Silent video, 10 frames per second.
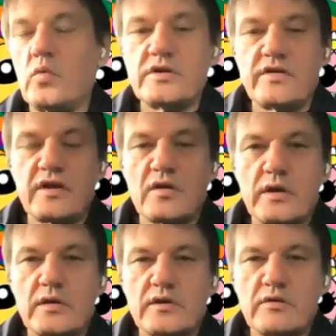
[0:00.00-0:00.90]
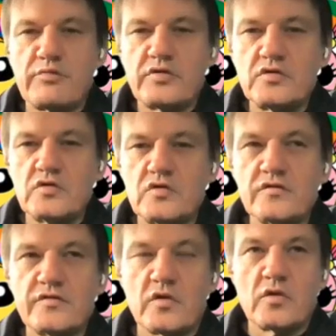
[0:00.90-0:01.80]
what do you think we could
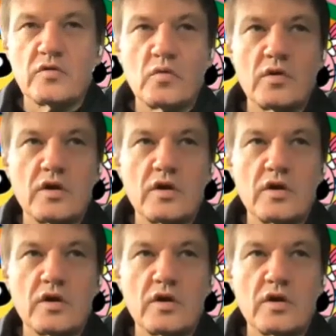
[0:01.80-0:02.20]
improve or